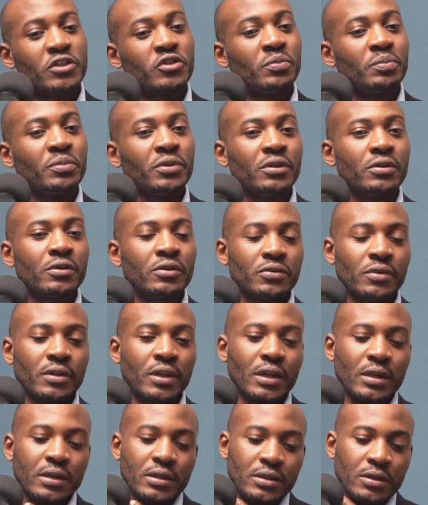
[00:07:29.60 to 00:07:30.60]
And just to build
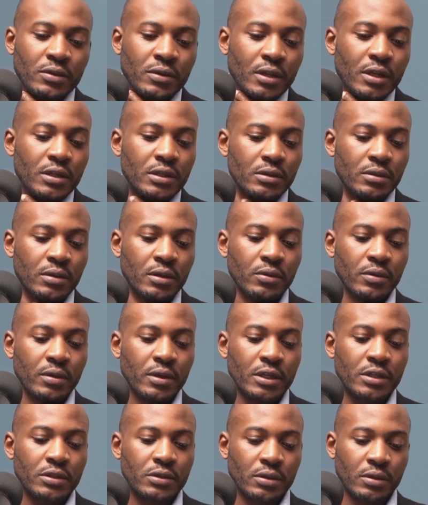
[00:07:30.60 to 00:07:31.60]
on
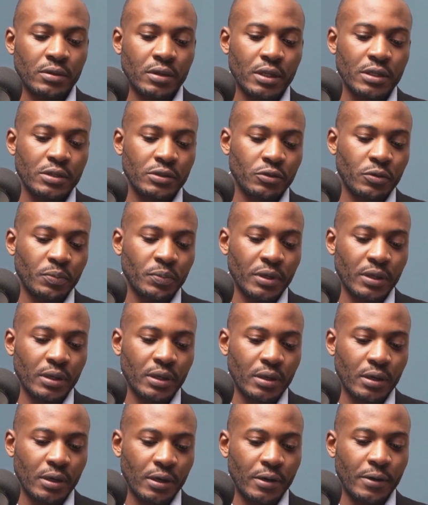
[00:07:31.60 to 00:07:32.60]
that
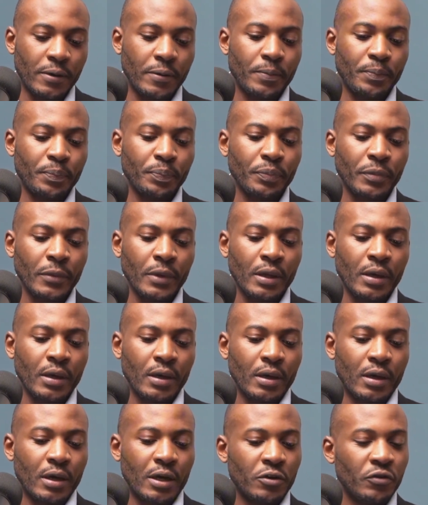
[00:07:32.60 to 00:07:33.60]
topic,
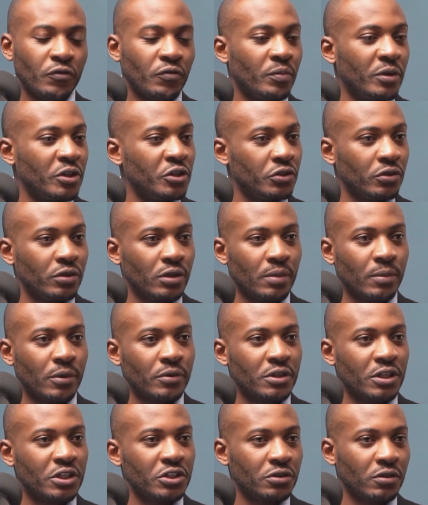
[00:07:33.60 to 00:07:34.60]
I know you've
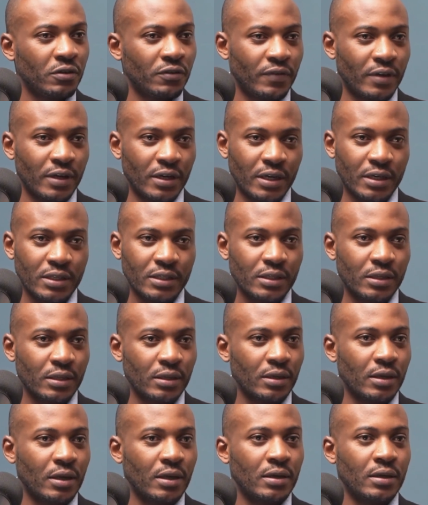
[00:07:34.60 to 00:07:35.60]
mentioned about traditional
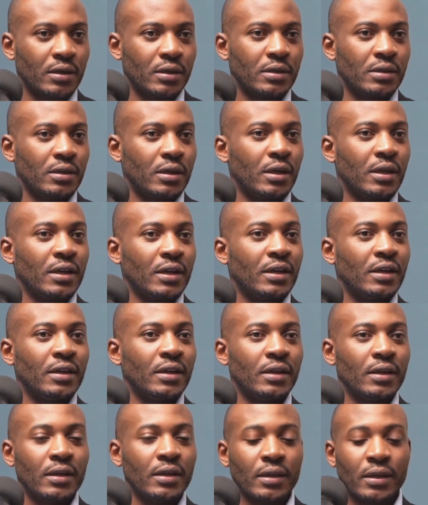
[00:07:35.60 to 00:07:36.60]
financing, and
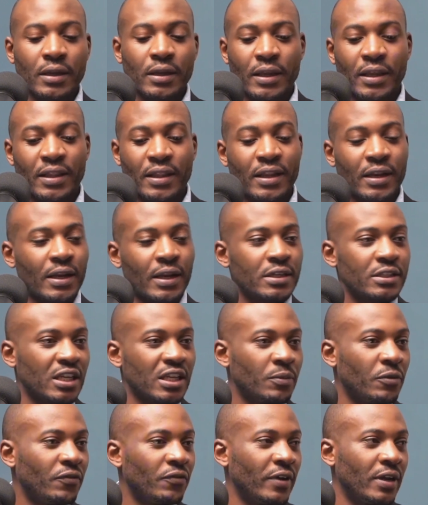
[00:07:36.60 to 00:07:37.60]
really the
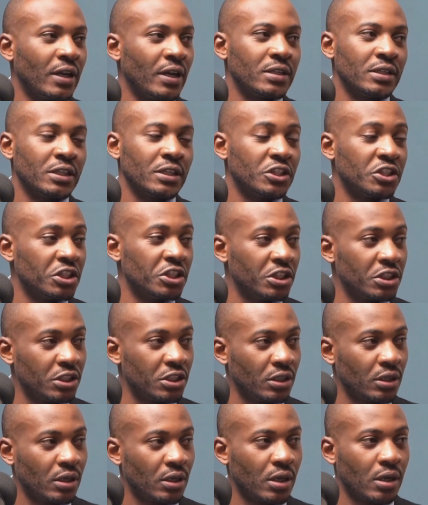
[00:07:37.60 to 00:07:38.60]
landscape of financing is
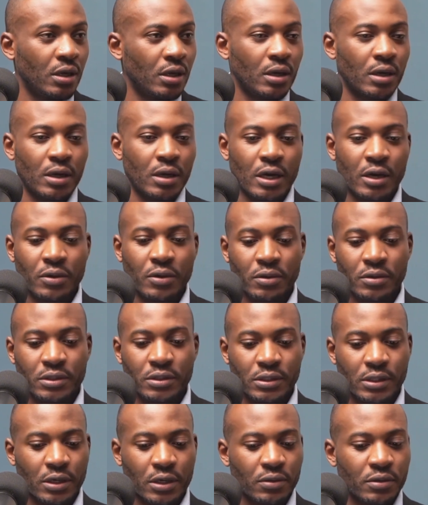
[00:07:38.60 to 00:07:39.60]
changing
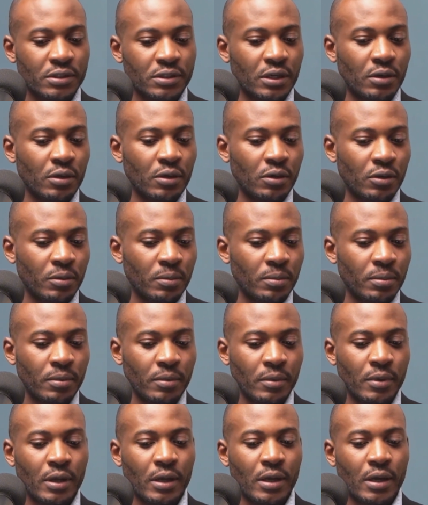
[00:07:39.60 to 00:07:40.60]
across the
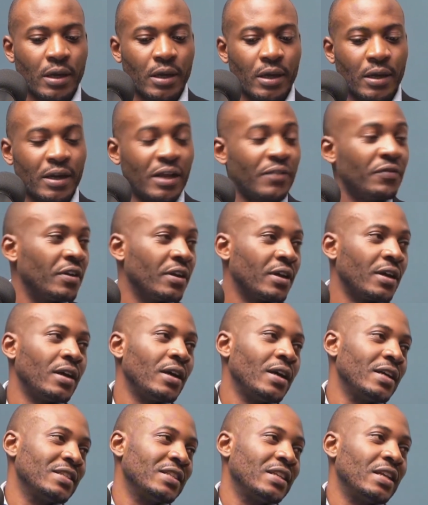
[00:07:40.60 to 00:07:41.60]
globe, and
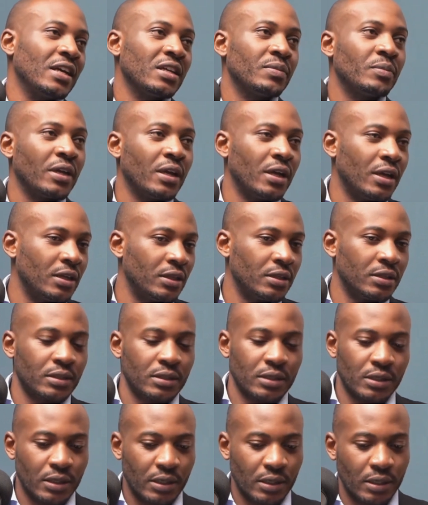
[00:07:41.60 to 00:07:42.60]
Africa has lagged
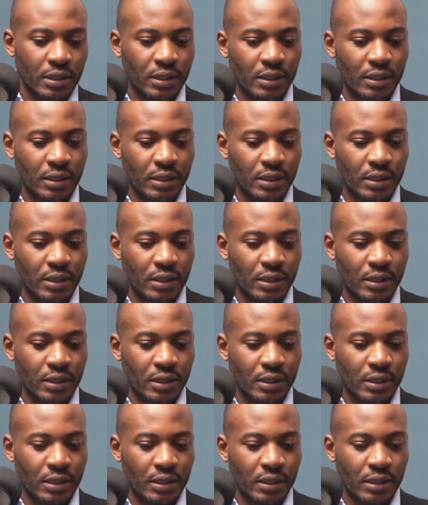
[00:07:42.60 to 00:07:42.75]
behind